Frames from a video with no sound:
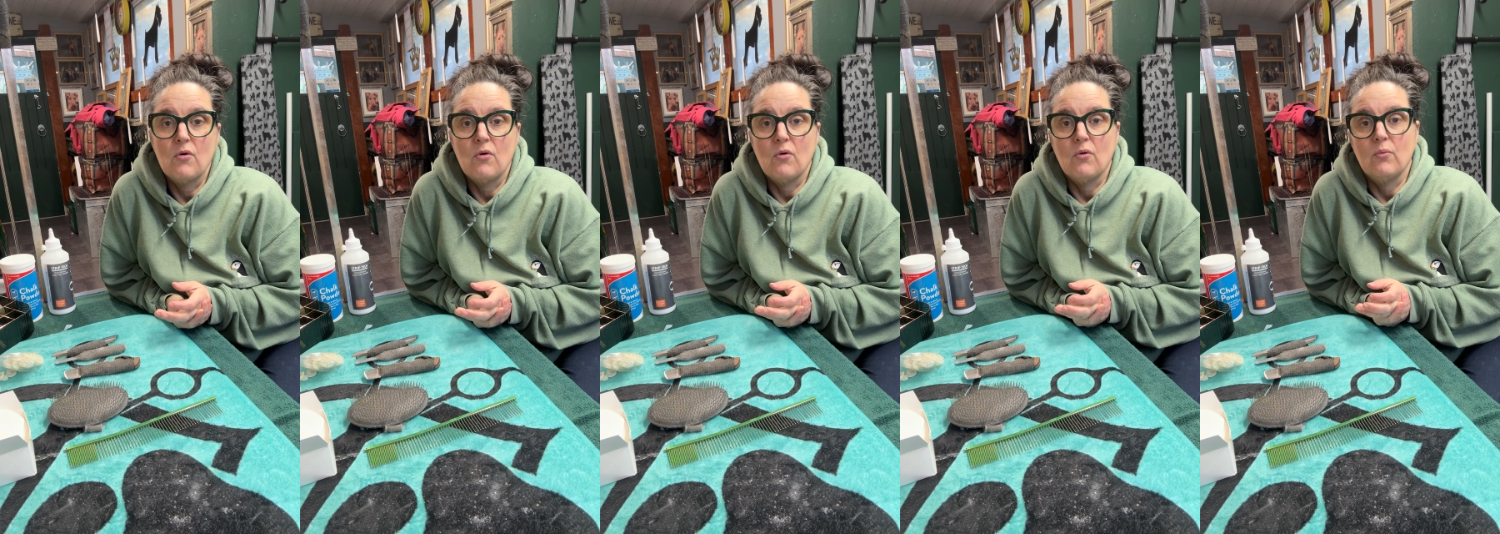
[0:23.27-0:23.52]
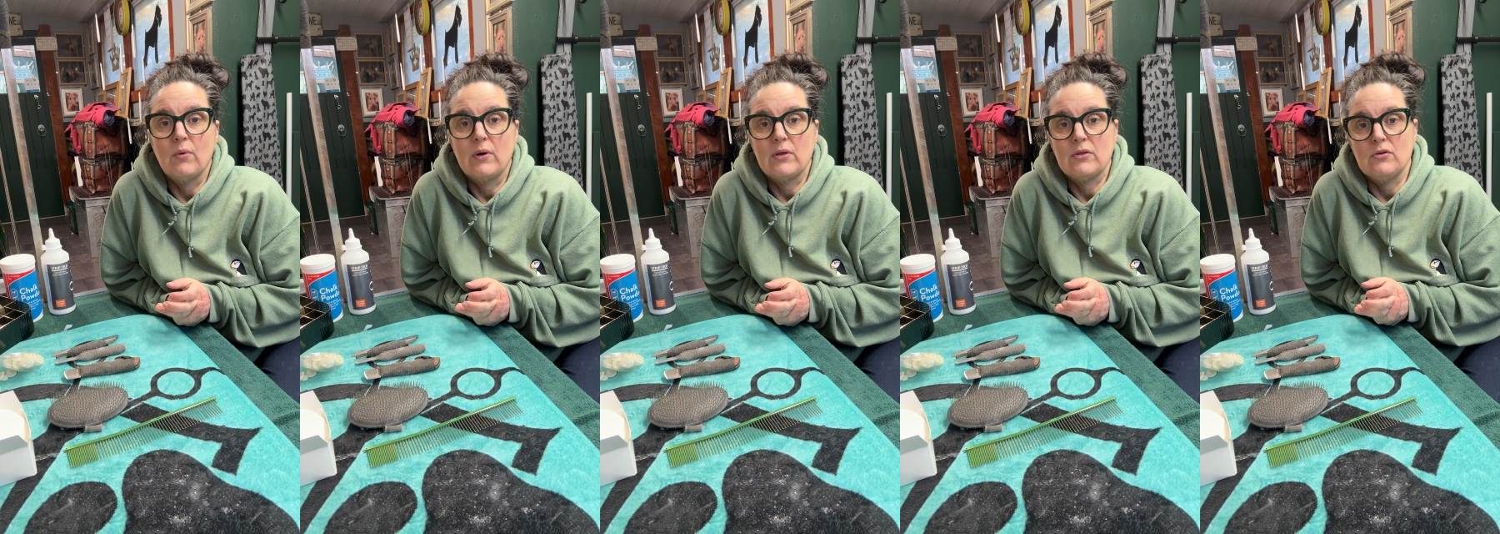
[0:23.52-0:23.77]
or
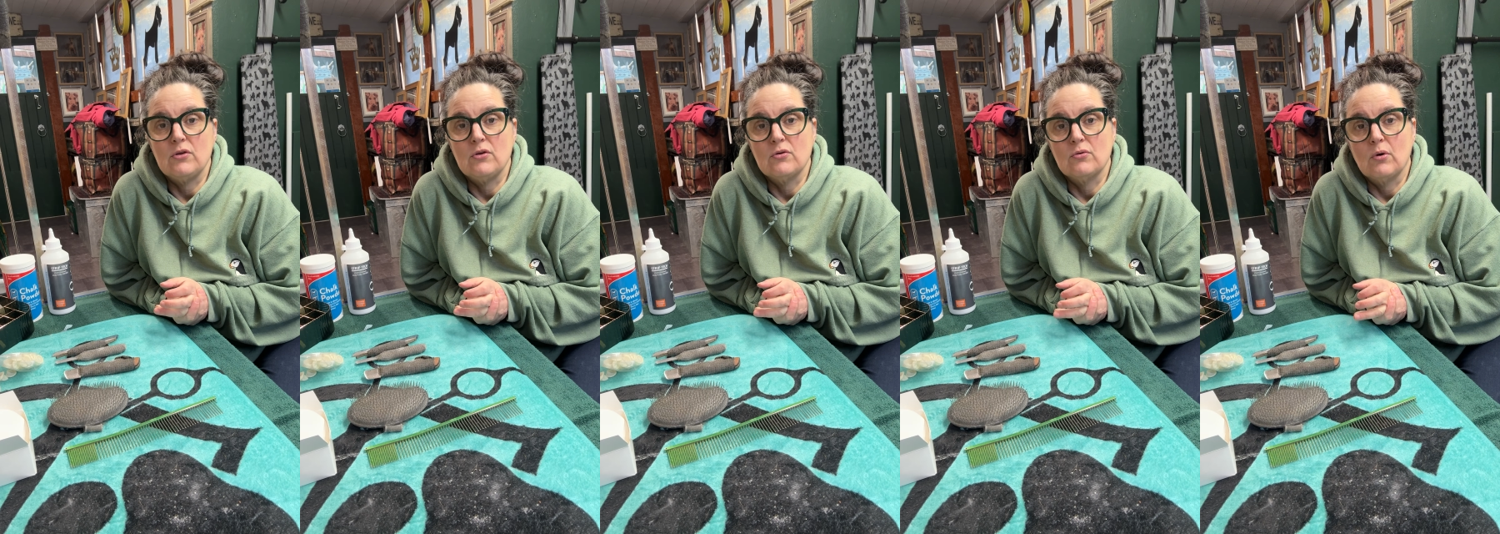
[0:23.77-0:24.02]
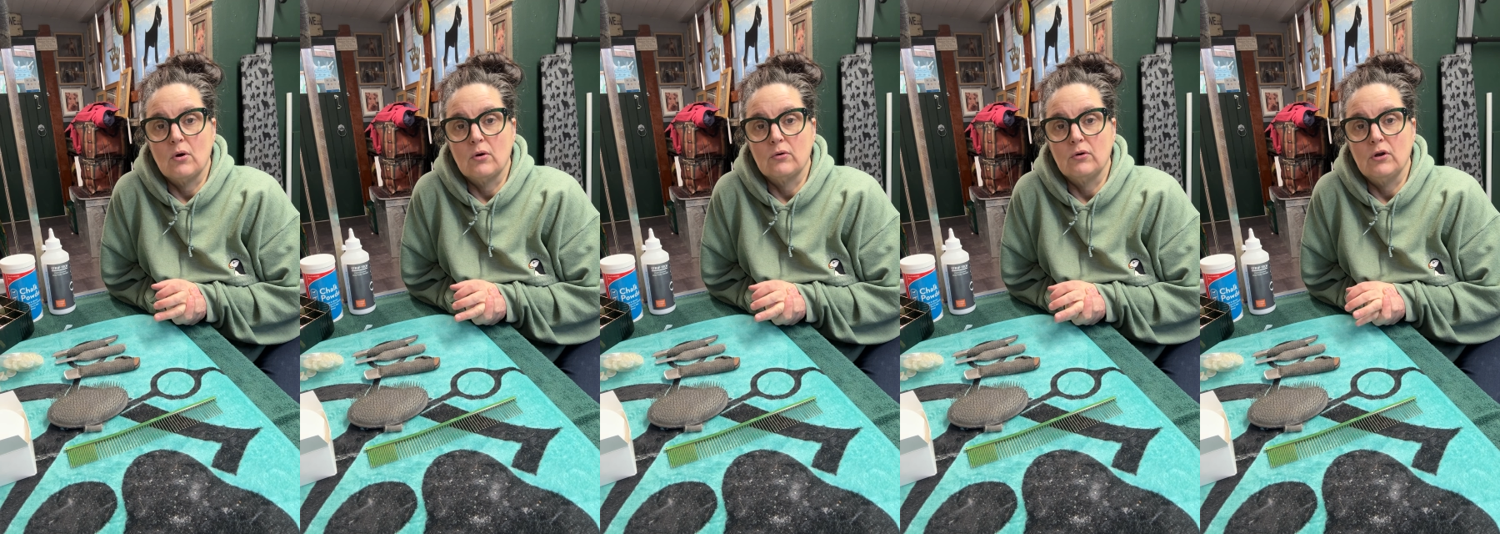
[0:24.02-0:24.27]
whether you
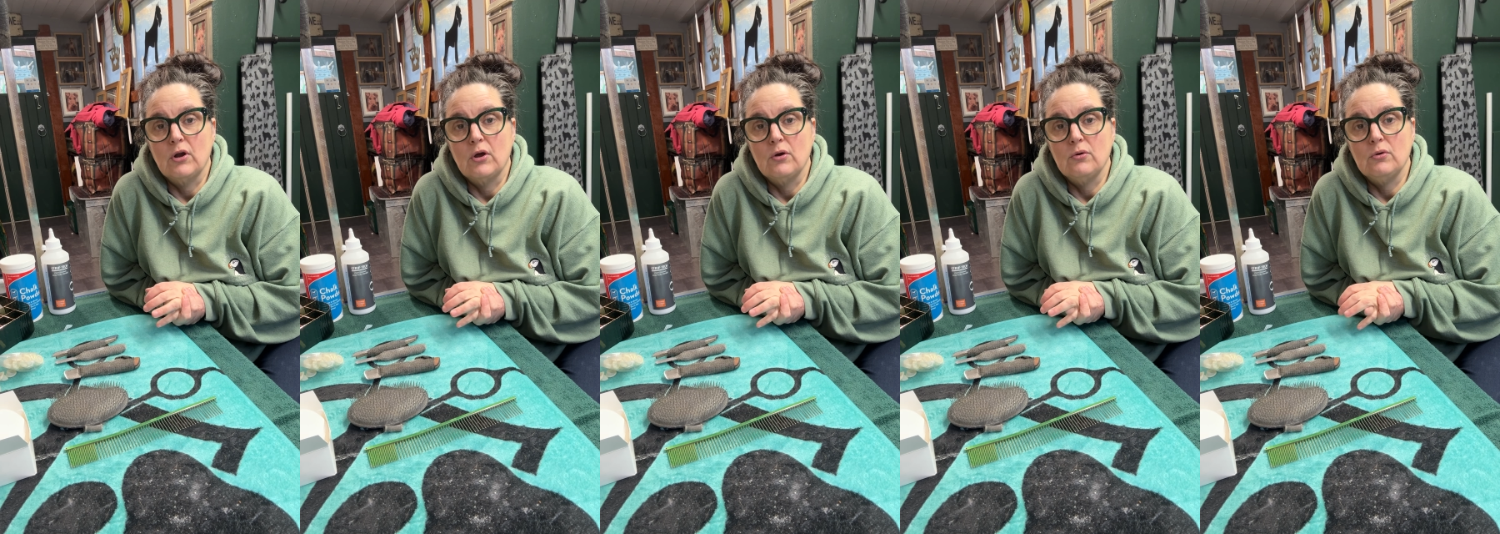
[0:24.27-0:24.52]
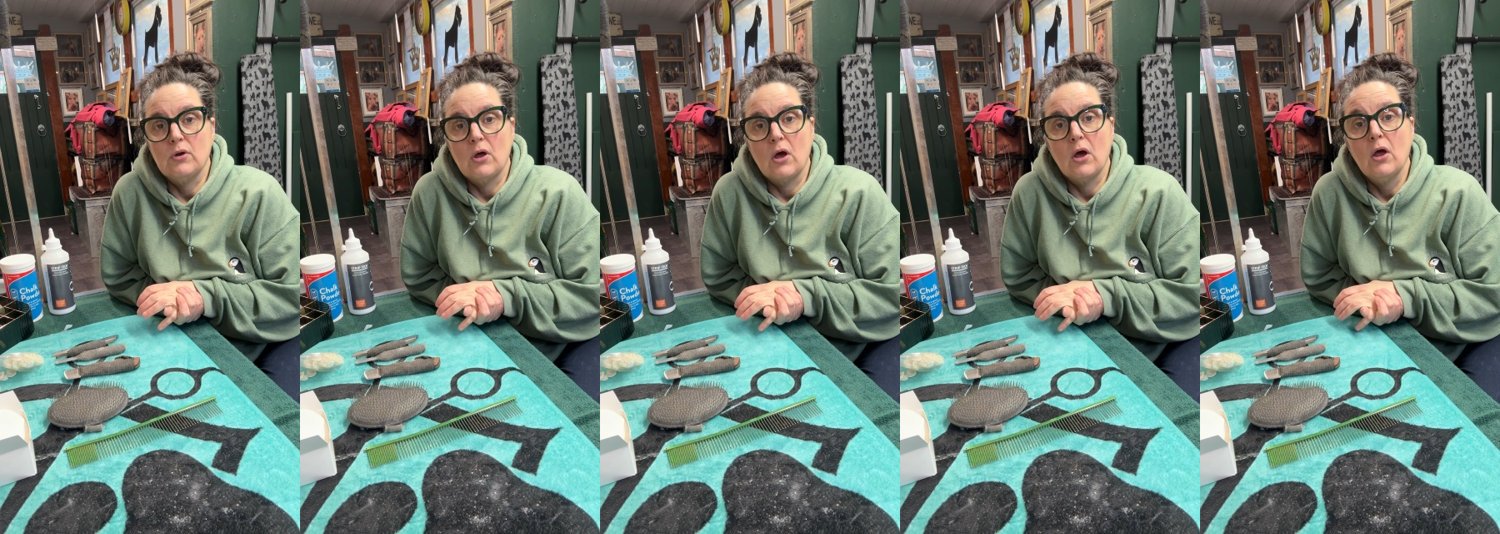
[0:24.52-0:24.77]
are an
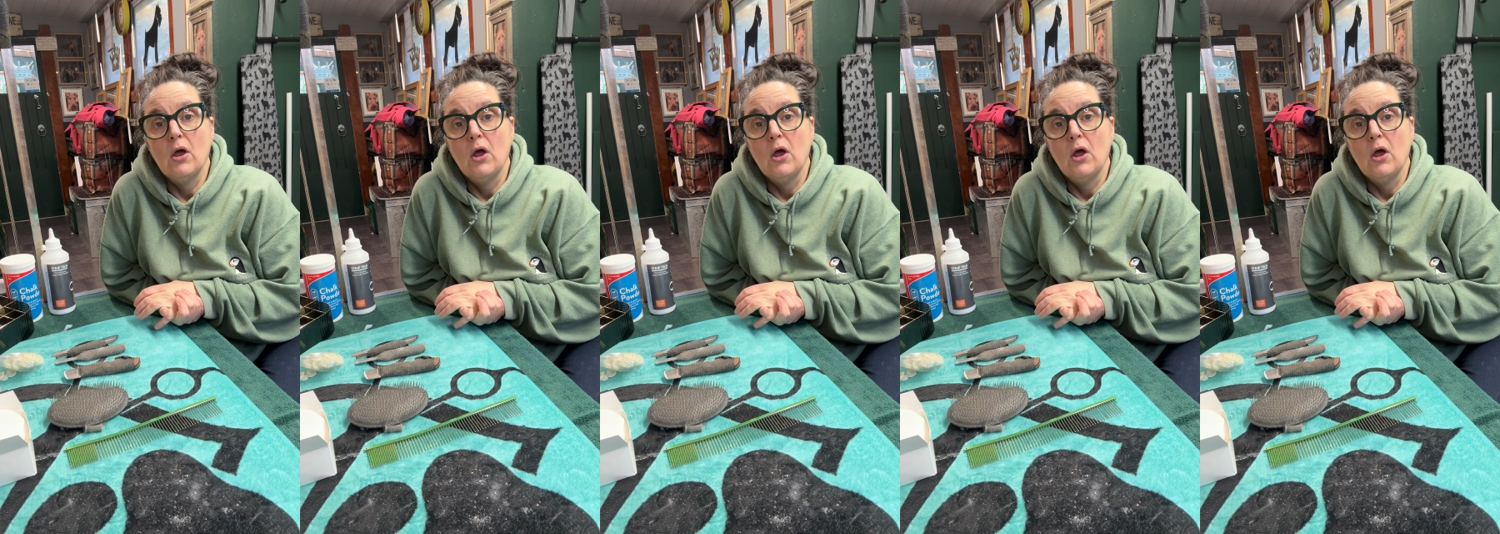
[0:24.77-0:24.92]
owner